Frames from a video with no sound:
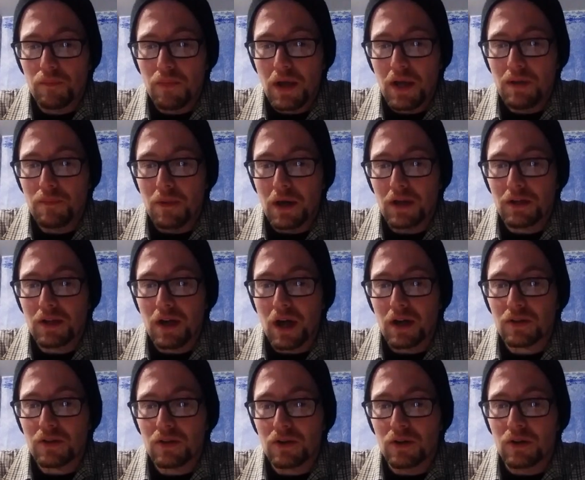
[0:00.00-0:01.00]
paid by
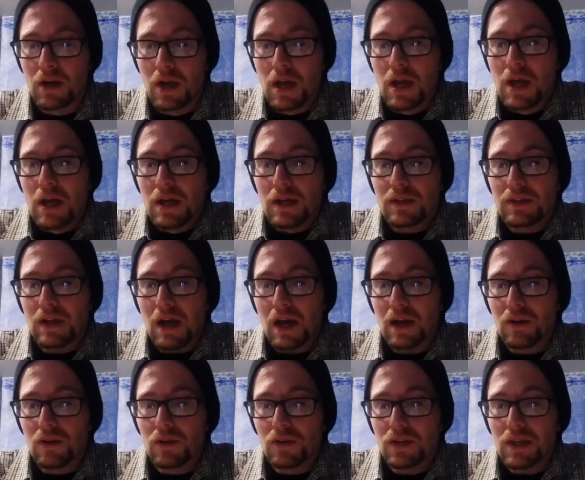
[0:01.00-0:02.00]
Dr.
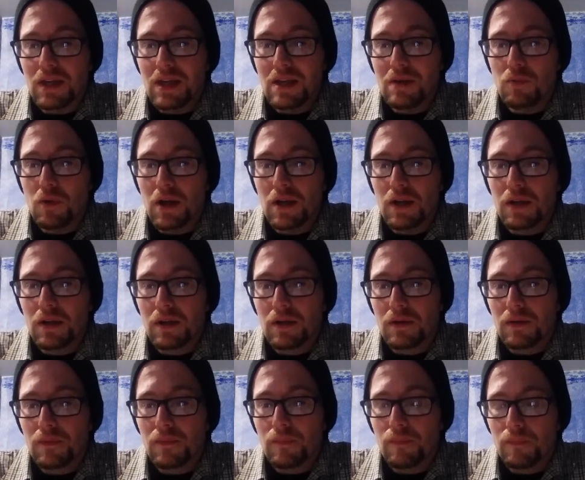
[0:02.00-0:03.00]
Donald Ewen
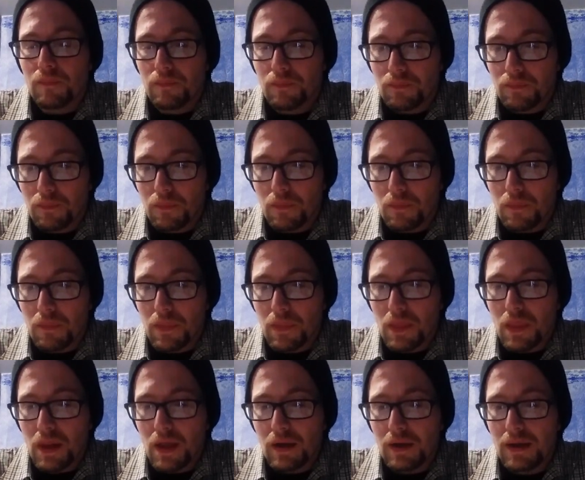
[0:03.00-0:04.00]

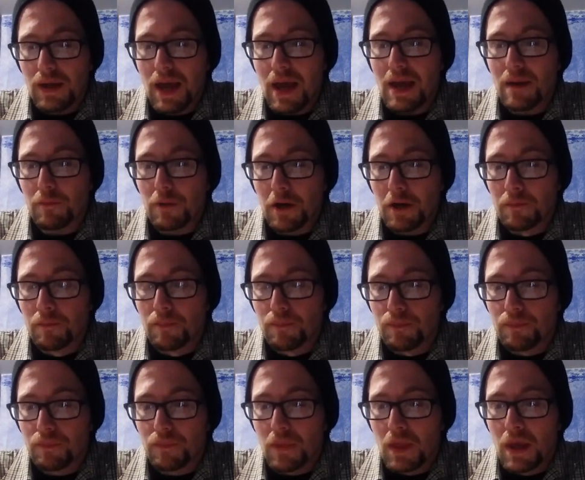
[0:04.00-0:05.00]
Cameron,
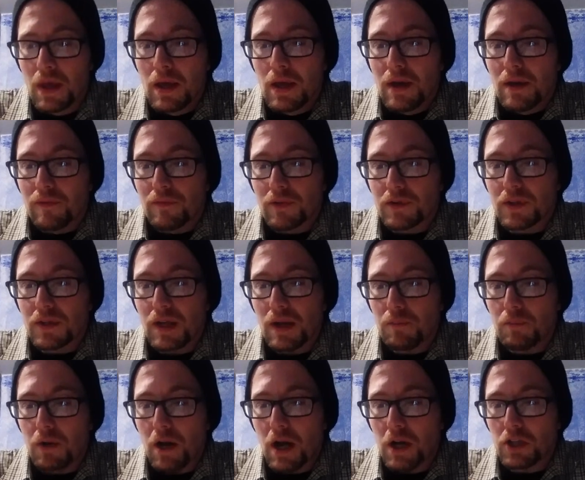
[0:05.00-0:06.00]
for
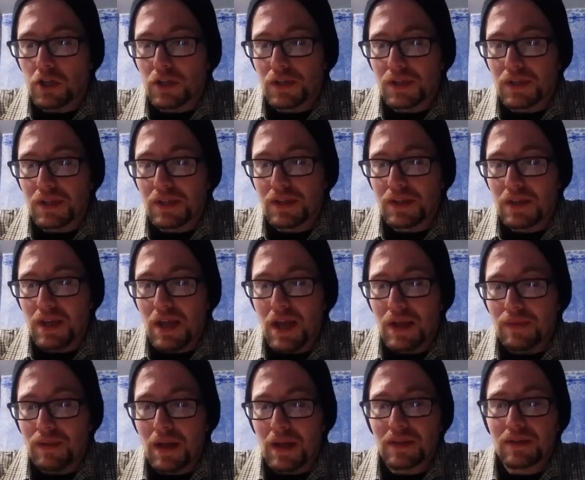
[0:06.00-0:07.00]
Subproject
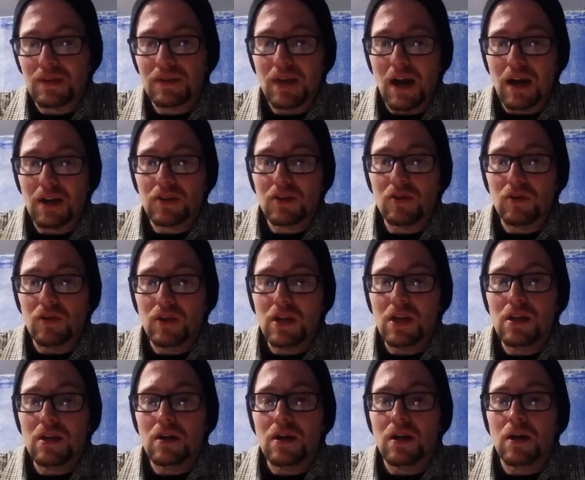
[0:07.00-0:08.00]
68. That's Dr.
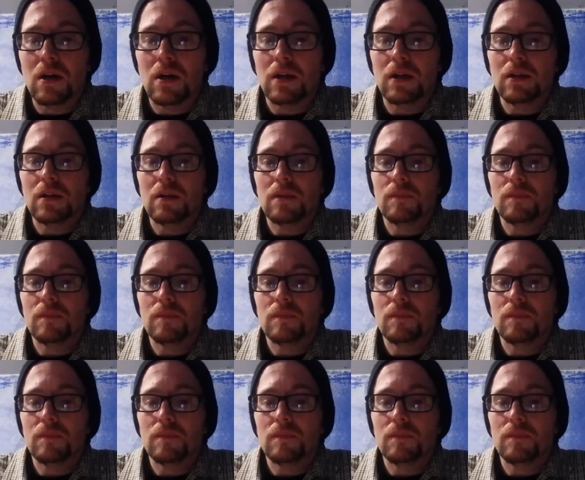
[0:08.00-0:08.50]
Ewen